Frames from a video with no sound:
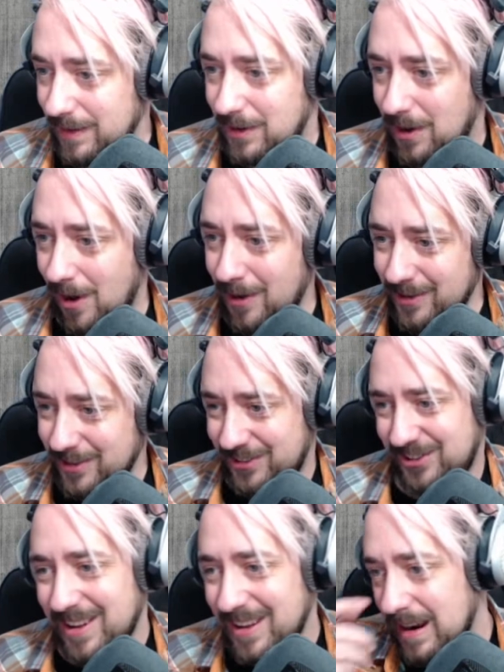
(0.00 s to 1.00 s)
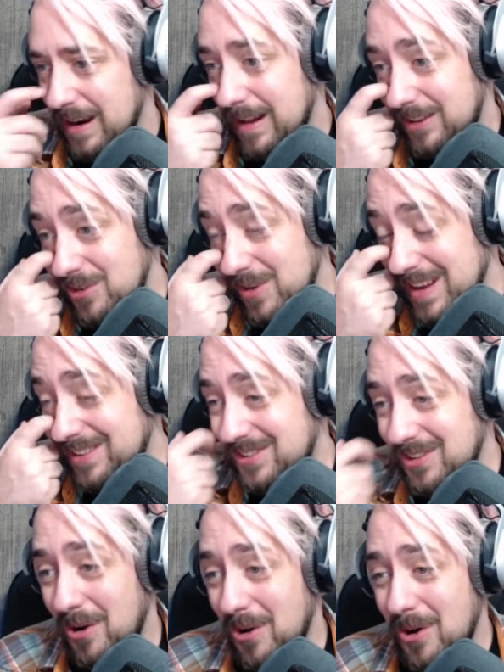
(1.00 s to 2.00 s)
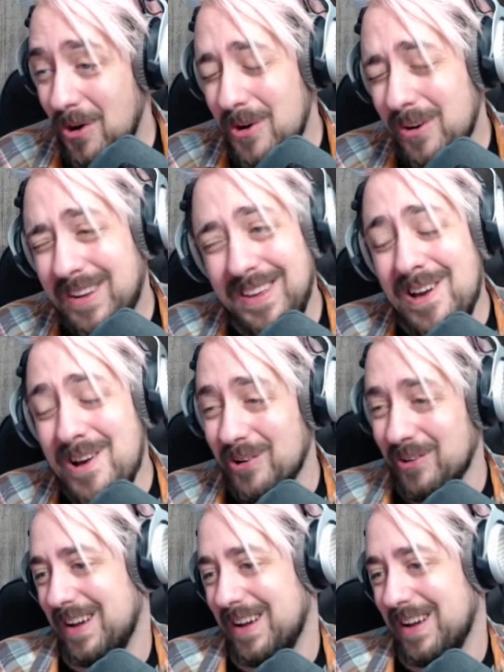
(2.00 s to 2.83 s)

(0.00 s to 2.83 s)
Gosh! Natsuki's so cute!